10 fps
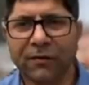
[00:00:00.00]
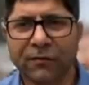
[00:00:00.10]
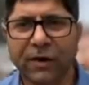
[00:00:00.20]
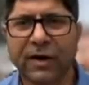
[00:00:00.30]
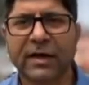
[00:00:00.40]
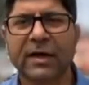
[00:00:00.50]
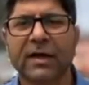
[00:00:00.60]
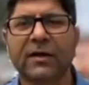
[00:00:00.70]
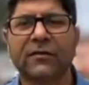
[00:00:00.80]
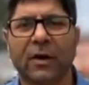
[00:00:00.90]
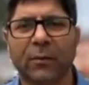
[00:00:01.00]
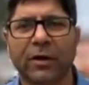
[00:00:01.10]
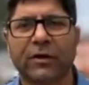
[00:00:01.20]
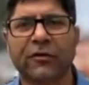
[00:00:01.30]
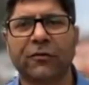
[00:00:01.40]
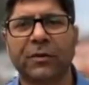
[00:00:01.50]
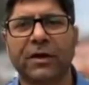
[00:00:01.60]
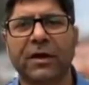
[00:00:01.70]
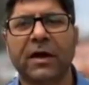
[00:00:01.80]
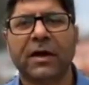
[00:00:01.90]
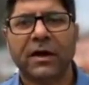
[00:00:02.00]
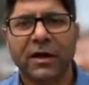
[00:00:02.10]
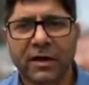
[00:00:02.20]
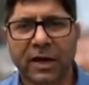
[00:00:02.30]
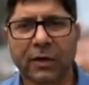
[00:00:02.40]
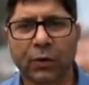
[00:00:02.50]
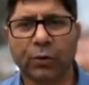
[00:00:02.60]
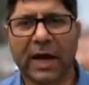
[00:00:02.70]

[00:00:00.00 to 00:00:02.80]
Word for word: he's working in Jammu and Kashmir, he can do